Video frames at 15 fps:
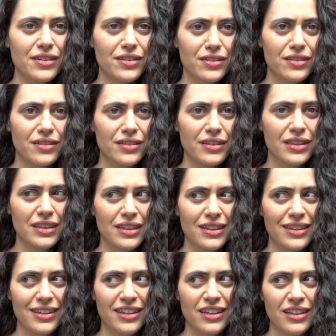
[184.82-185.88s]

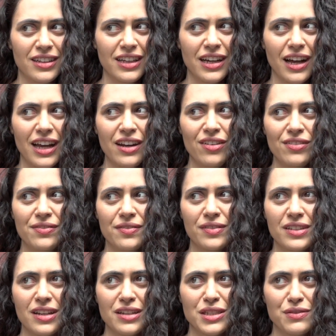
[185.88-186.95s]
It kind of
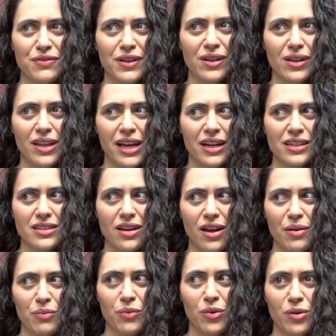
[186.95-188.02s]
does feel like a
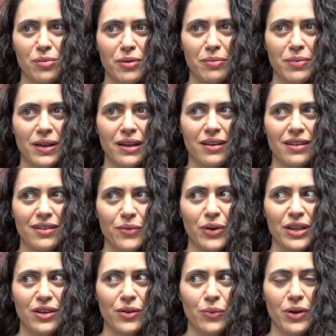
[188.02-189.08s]
time warp a bit
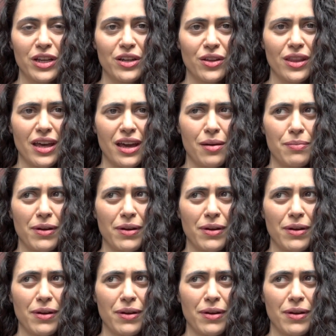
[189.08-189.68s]
when you're there,